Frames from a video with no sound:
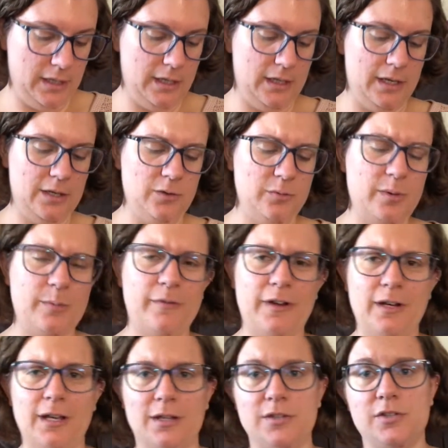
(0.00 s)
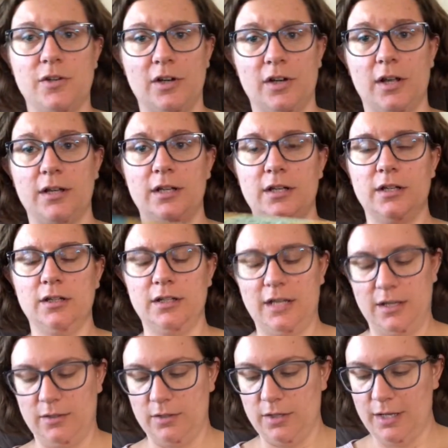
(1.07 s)
and I don't remember if I had gotten started on it
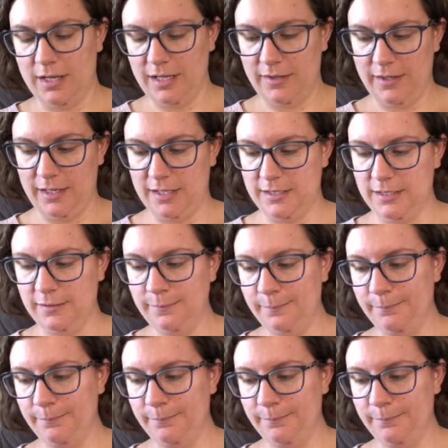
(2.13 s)
yet or not. I think I did.